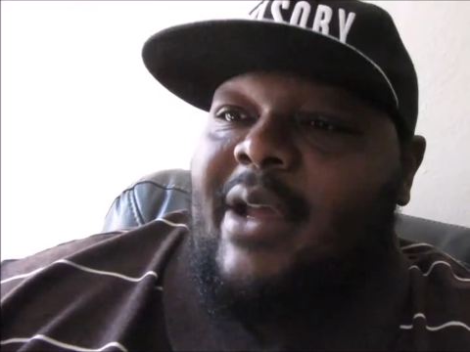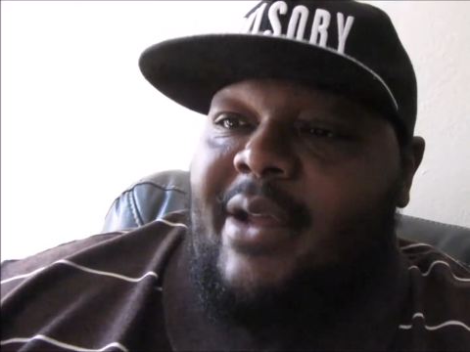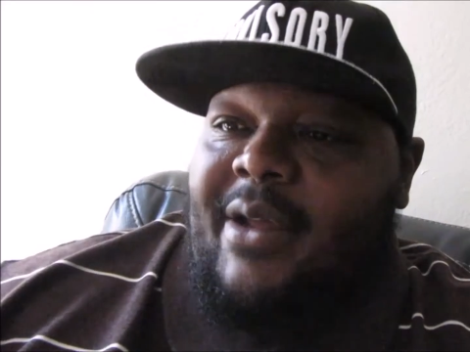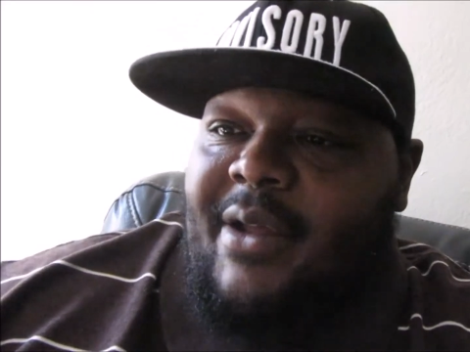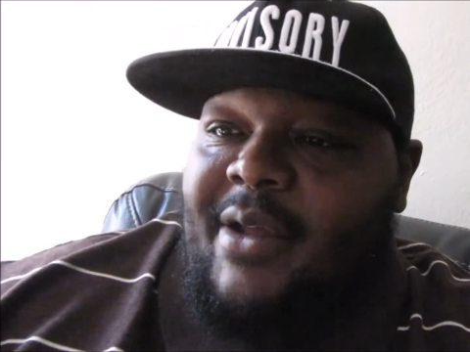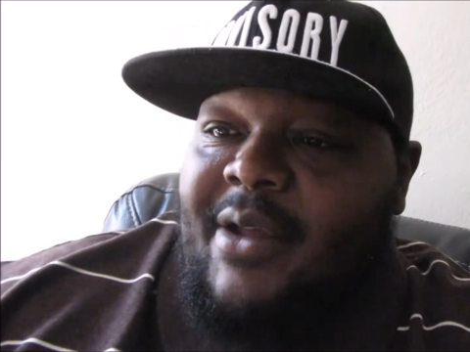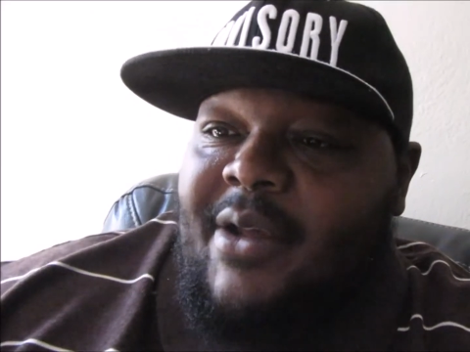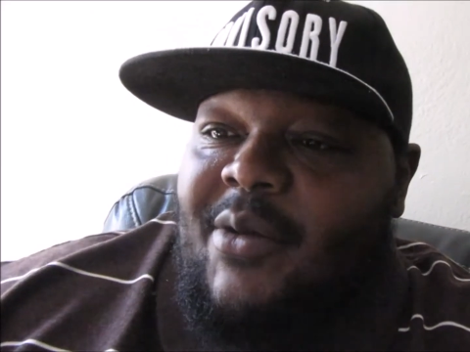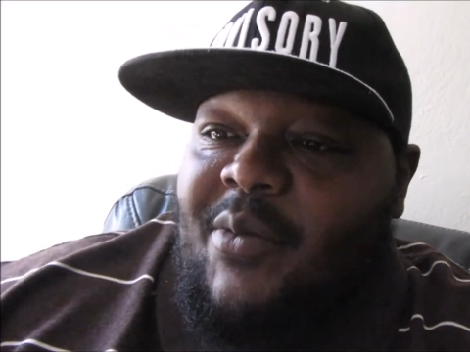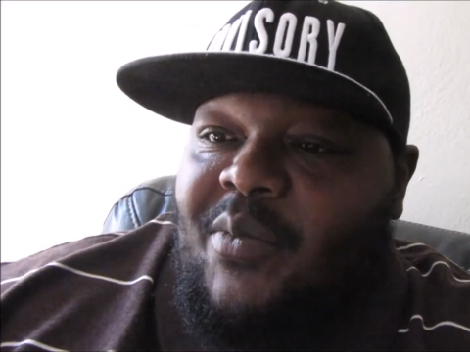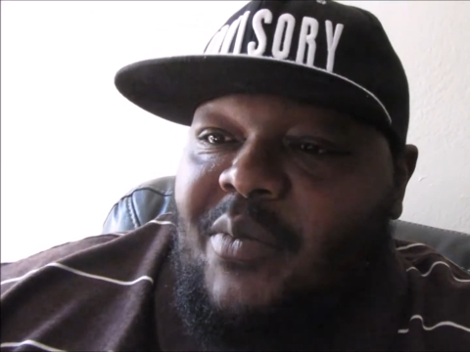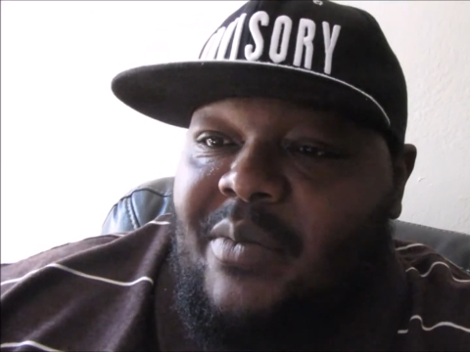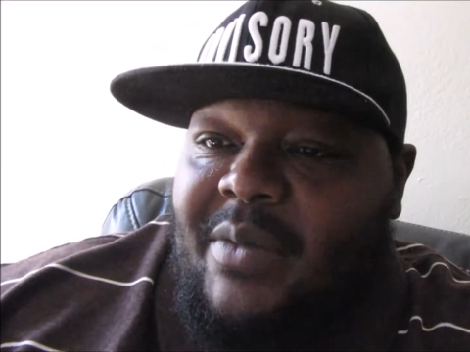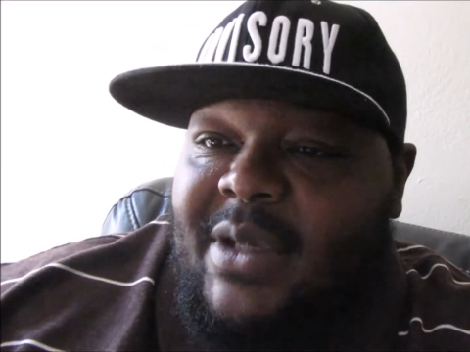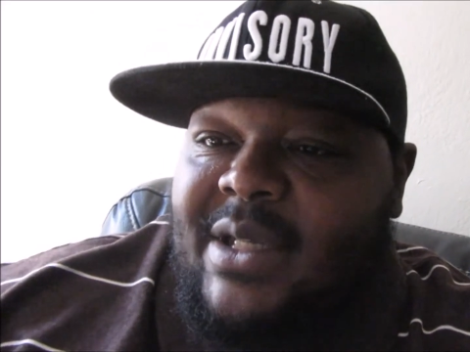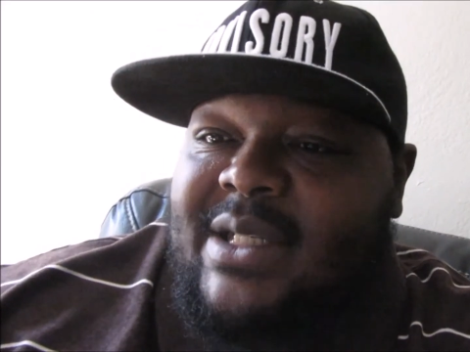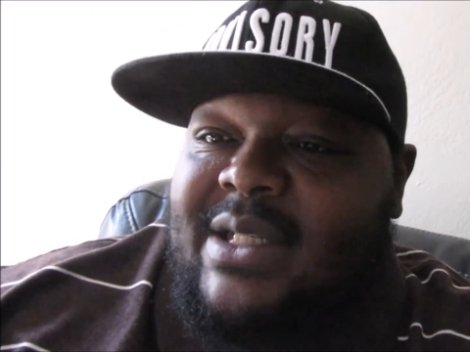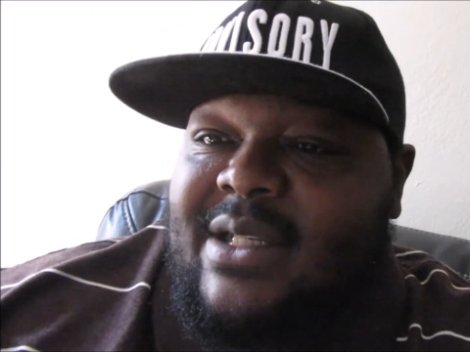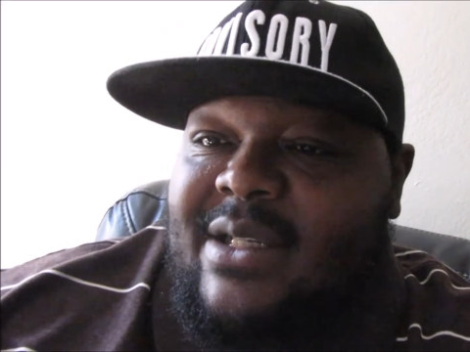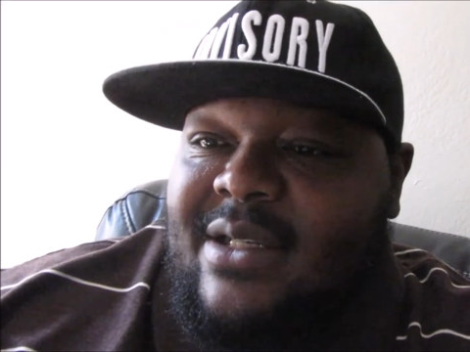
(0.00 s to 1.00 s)
Okay.
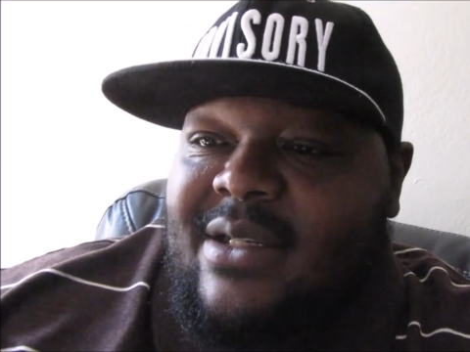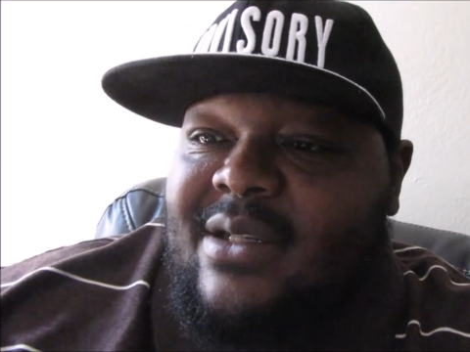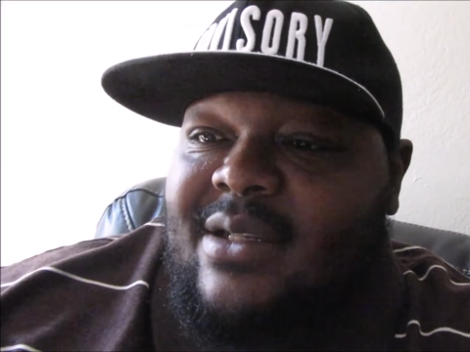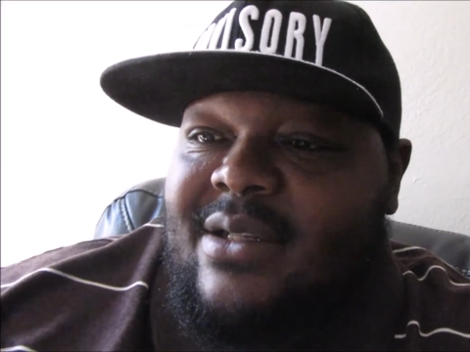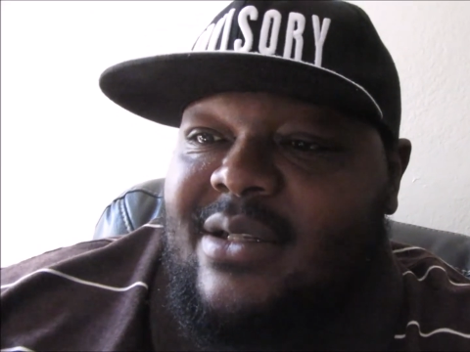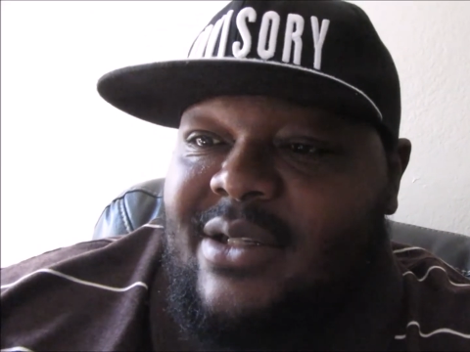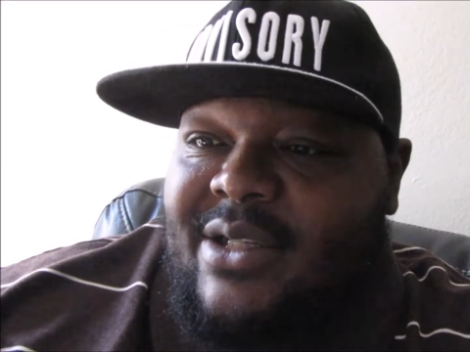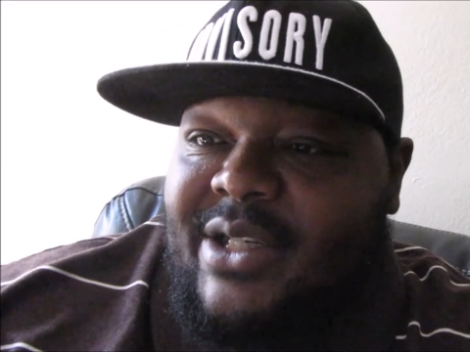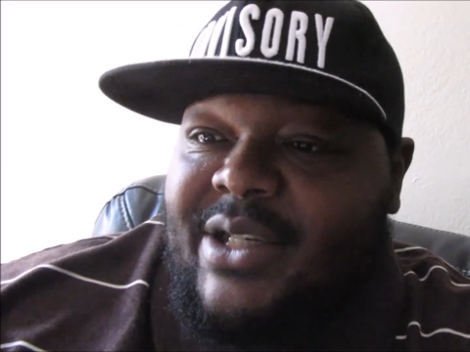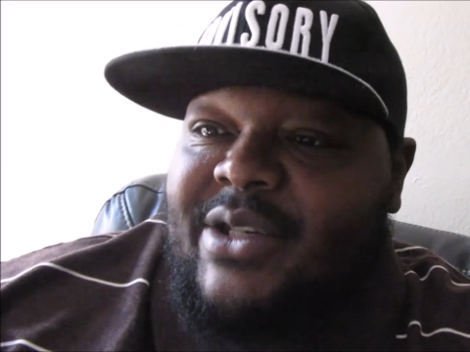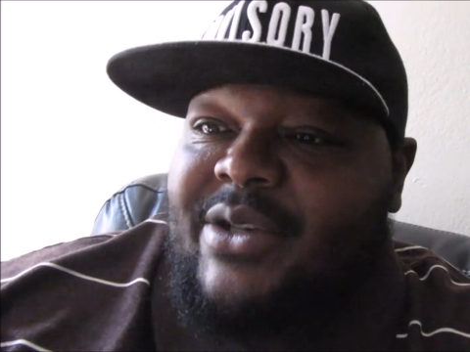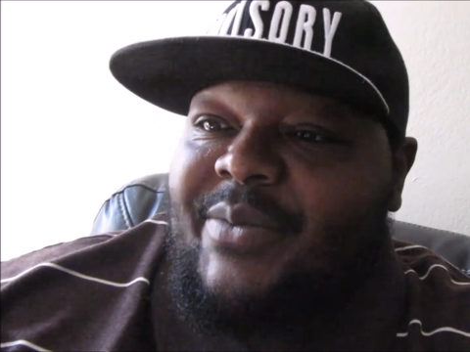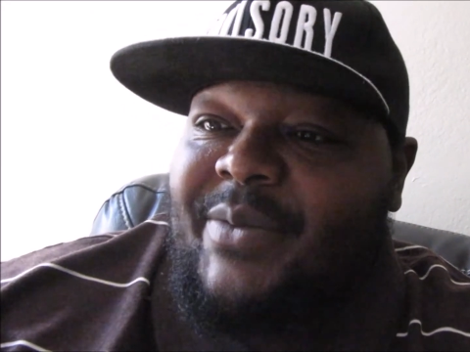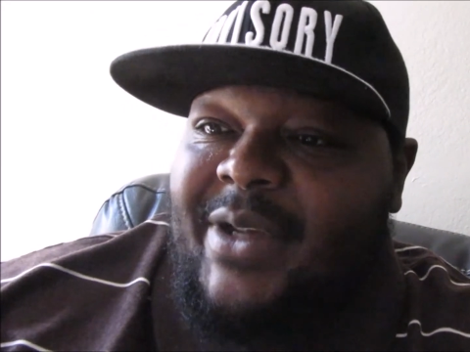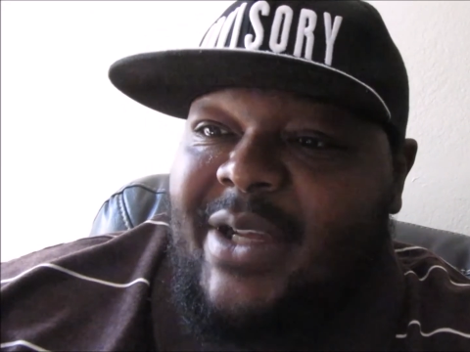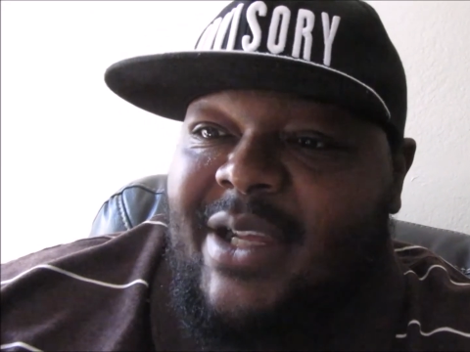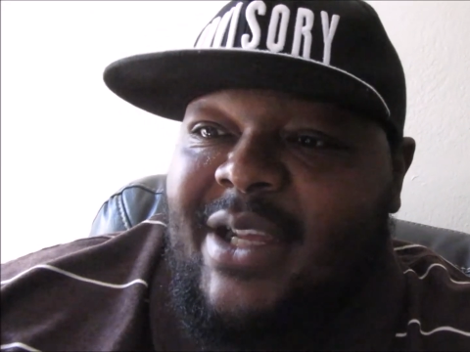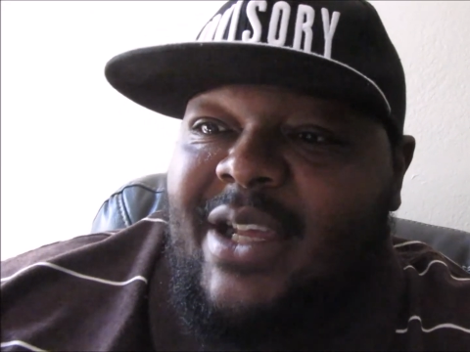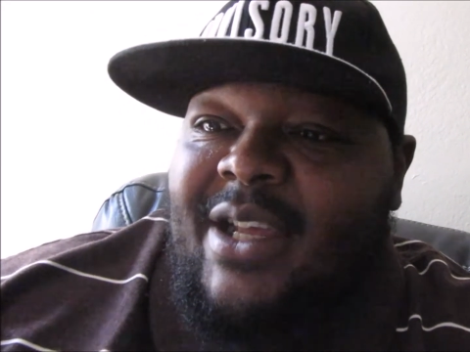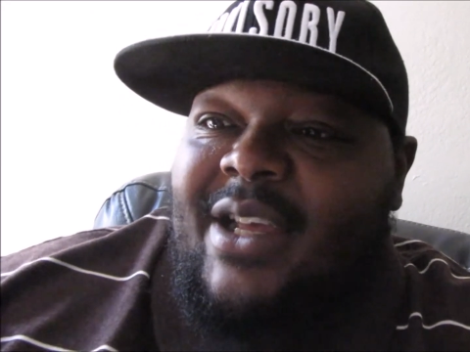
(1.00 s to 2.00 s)
Mister
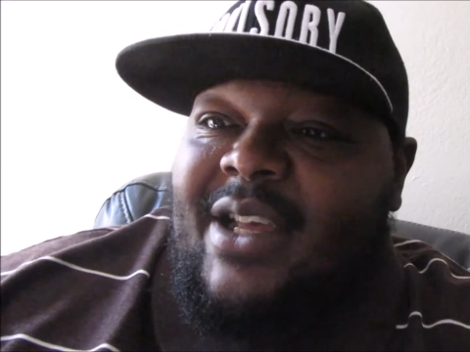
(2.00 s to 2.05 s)
Jeremy,